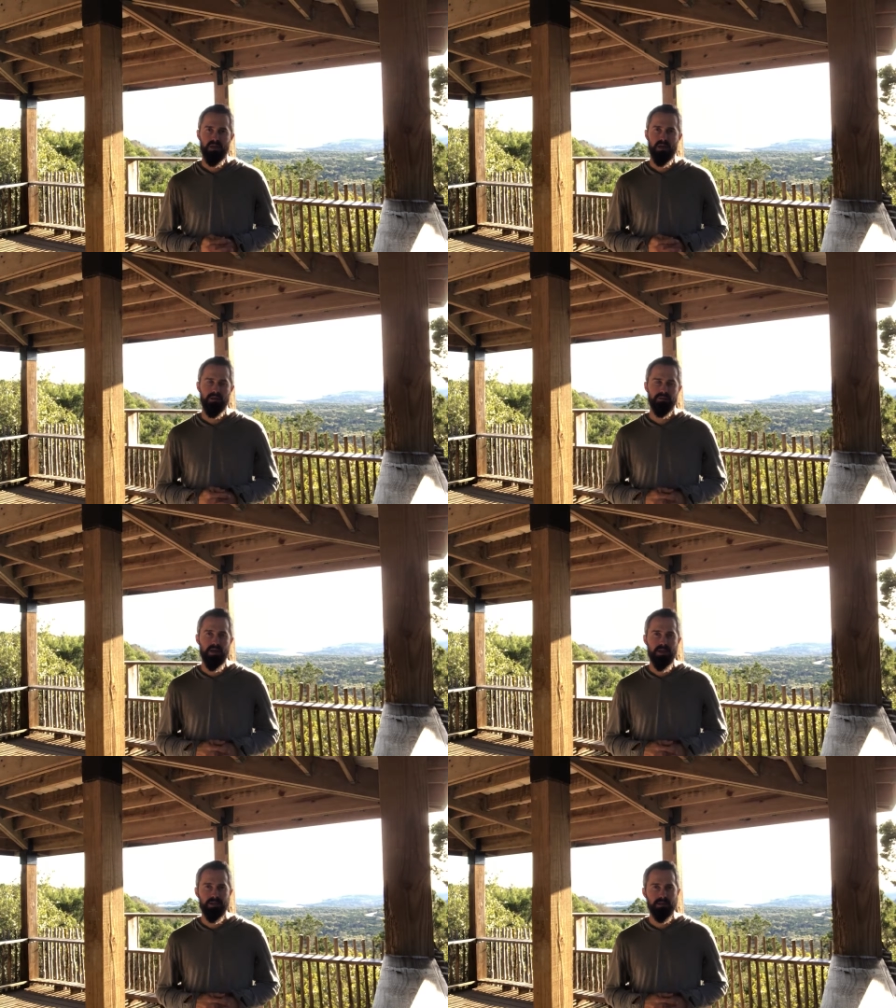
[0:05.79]

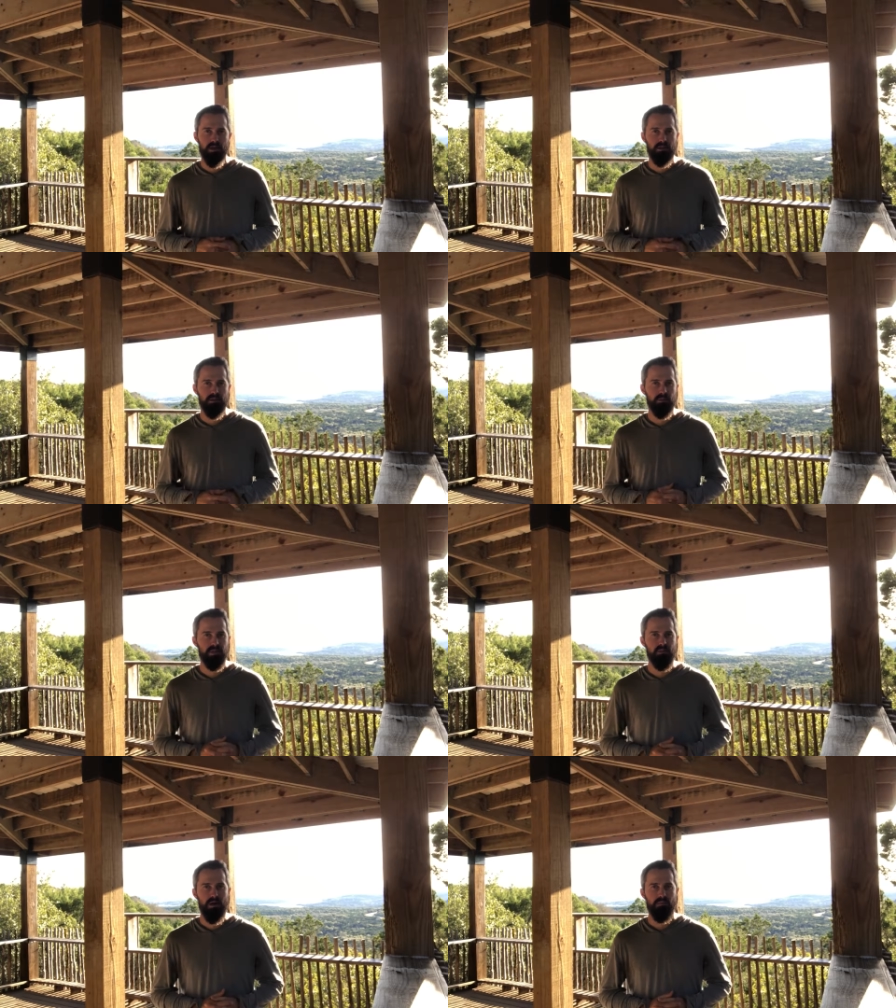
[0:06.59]
Today I'm going to talk a little
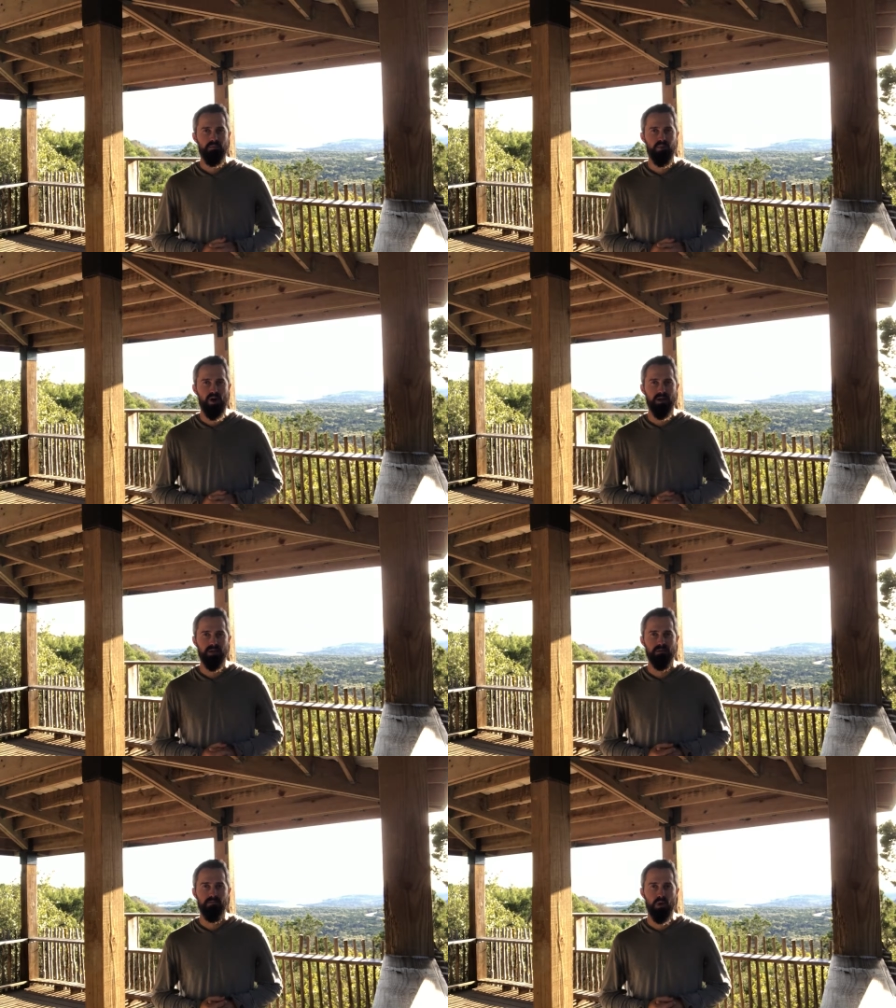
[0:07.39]
bit about
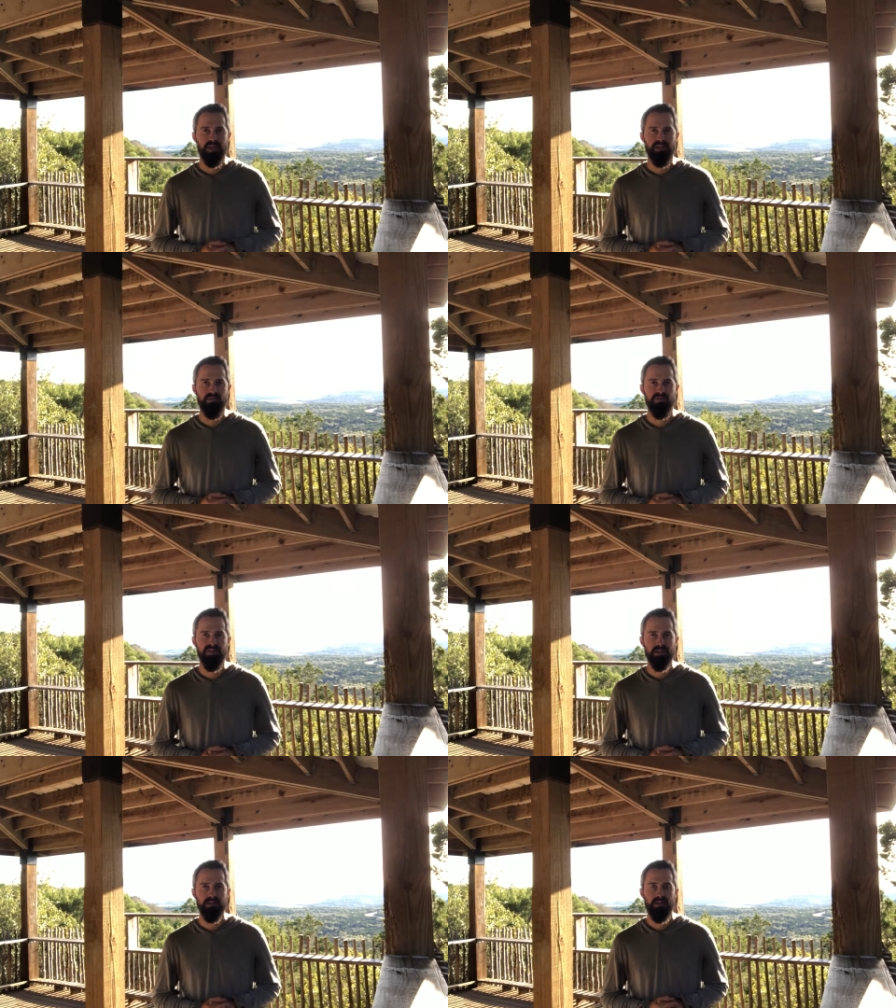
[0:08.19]
product market
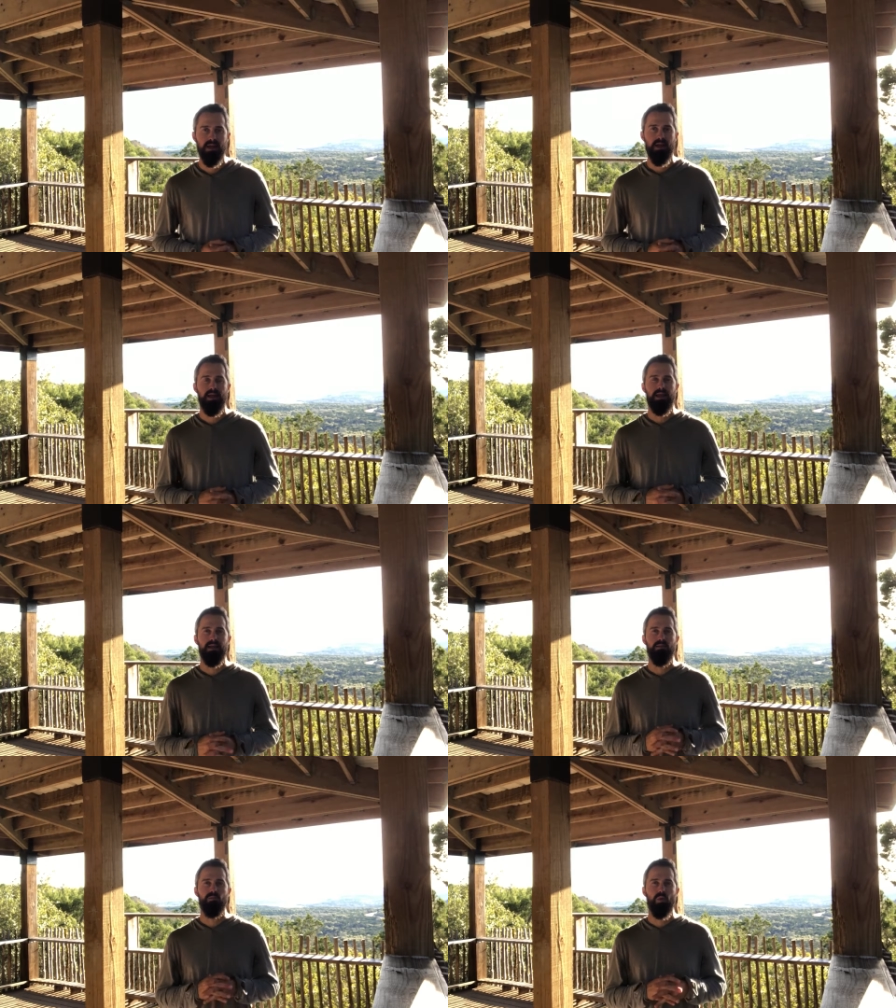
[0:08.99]
fit
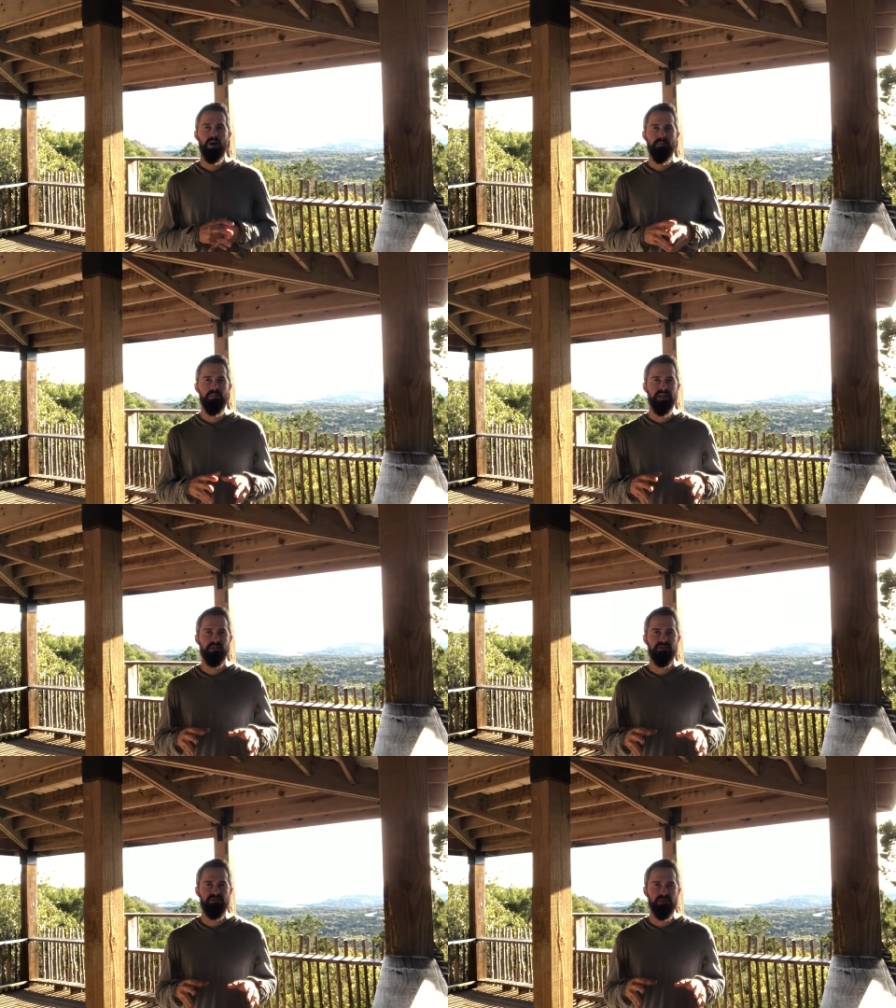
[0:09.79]
and what it
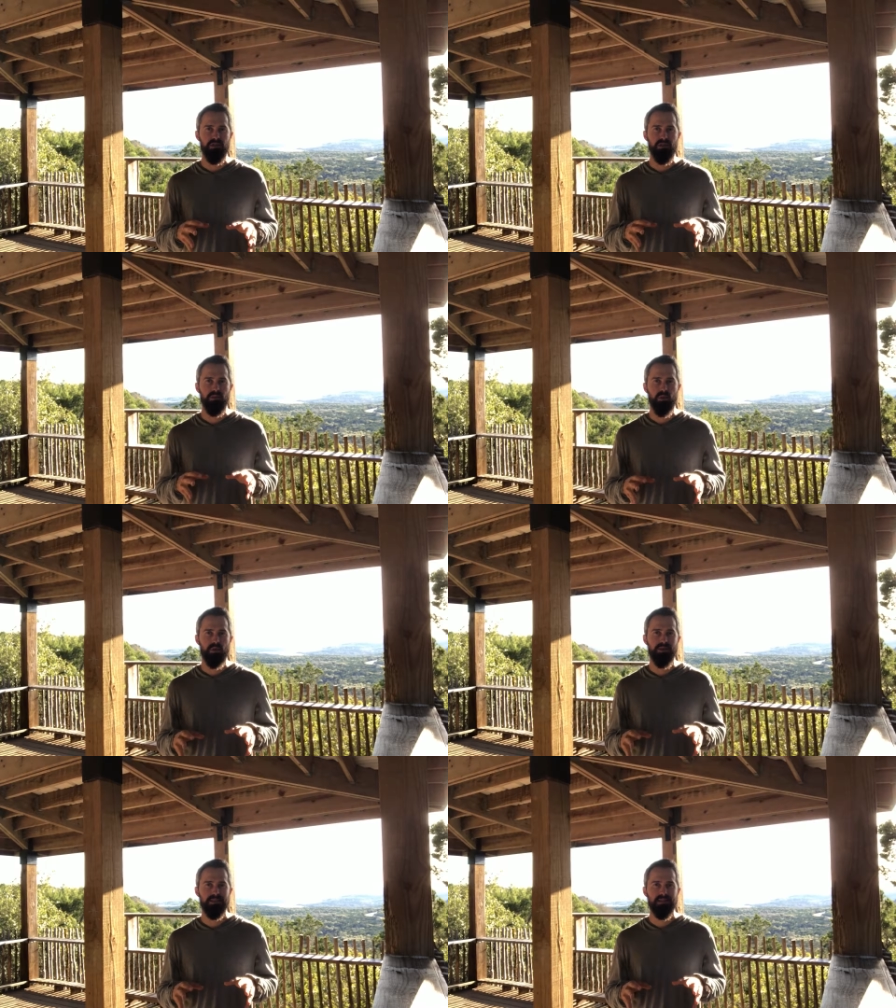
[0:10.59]
means for
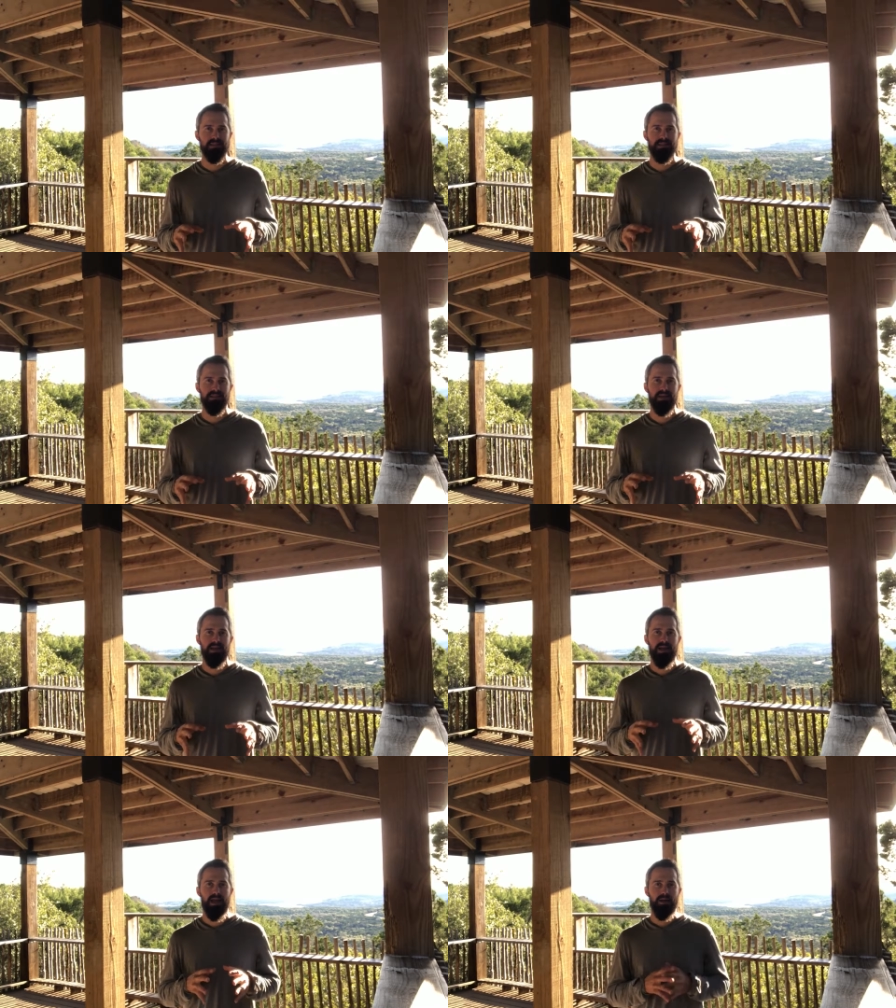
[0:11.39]
your business,
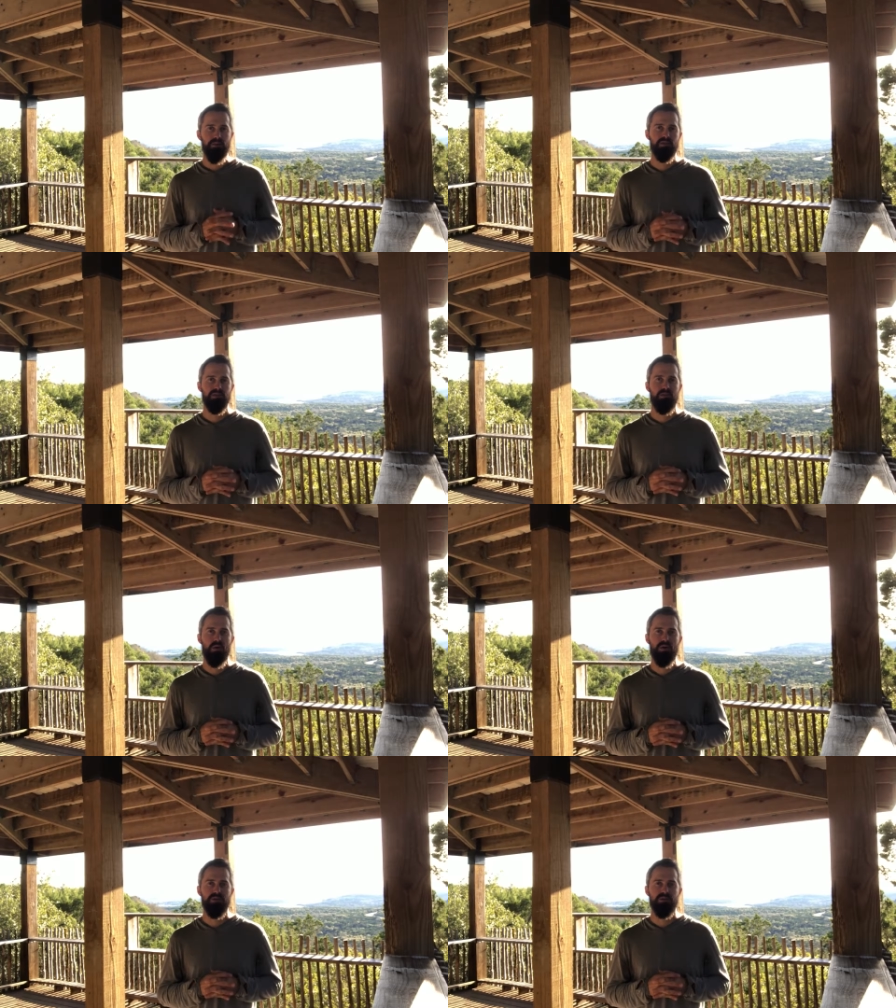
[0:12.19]
how it's
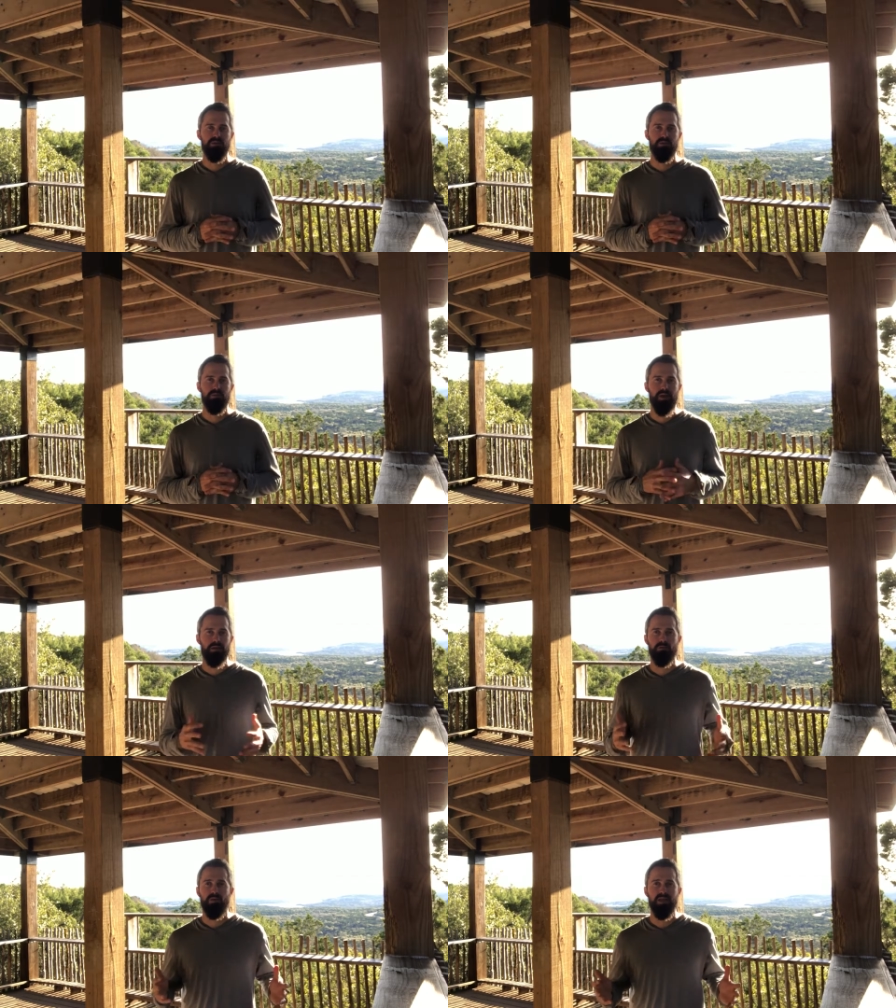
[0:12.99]
going to
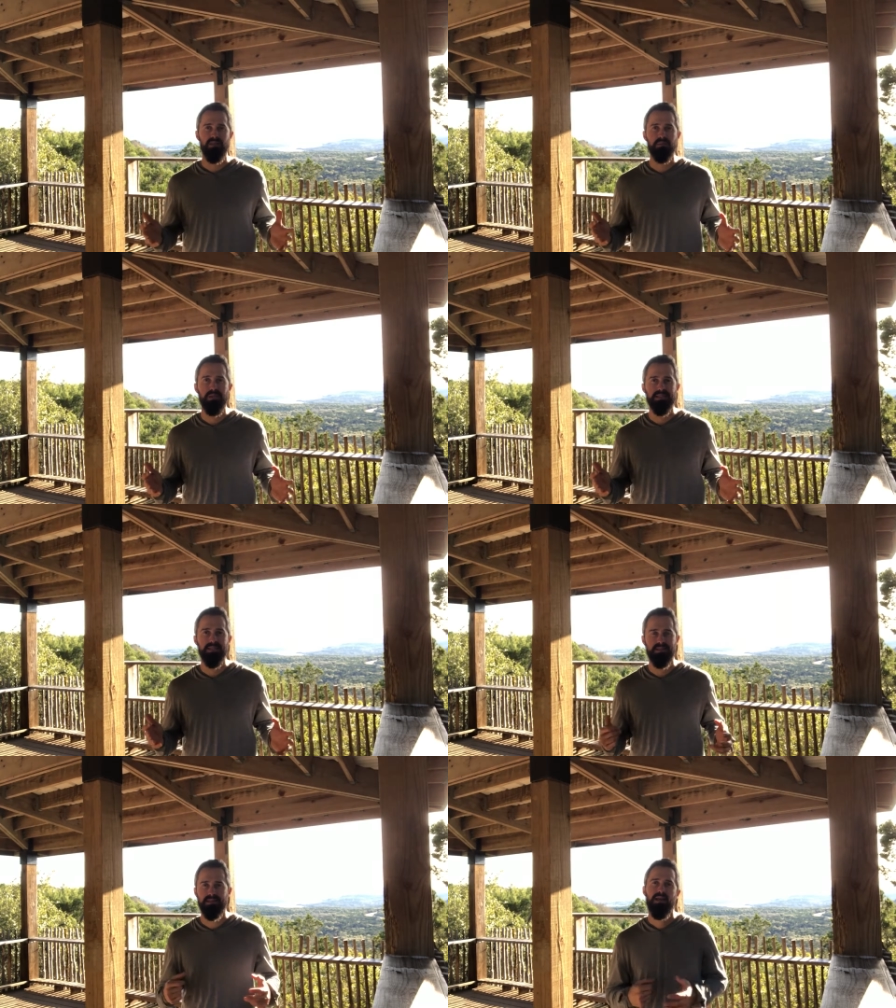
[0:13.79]
make or break your
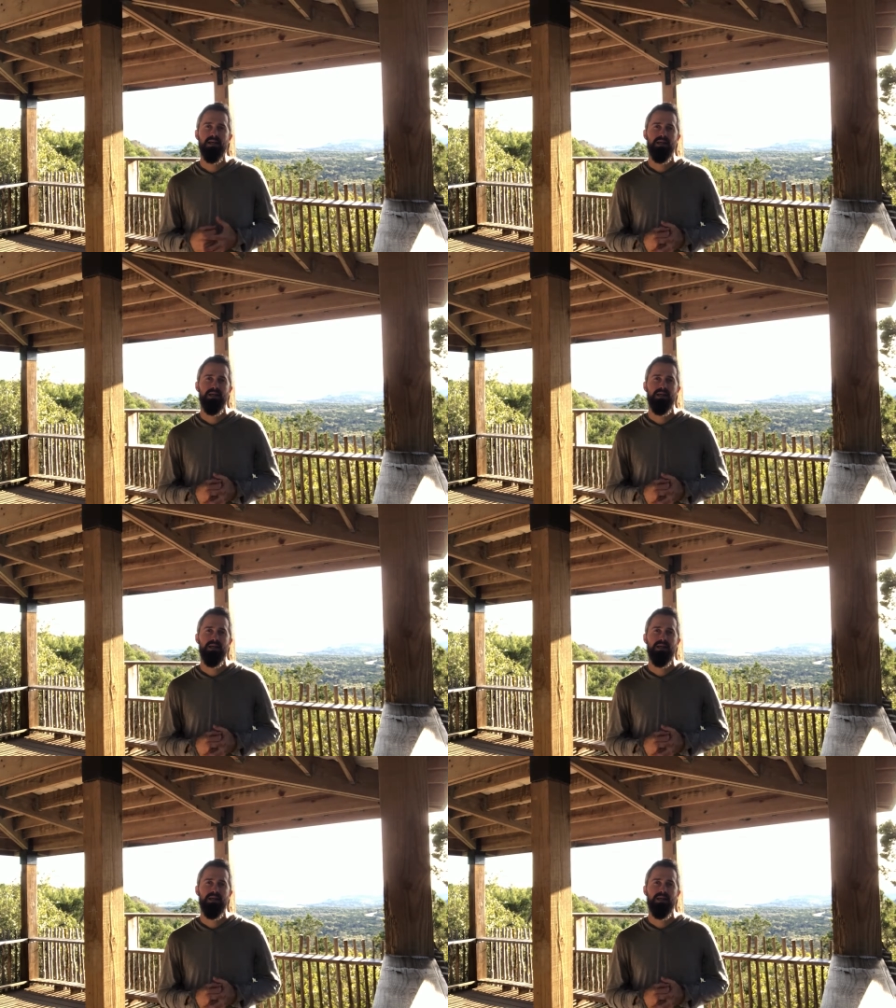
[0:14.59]
business,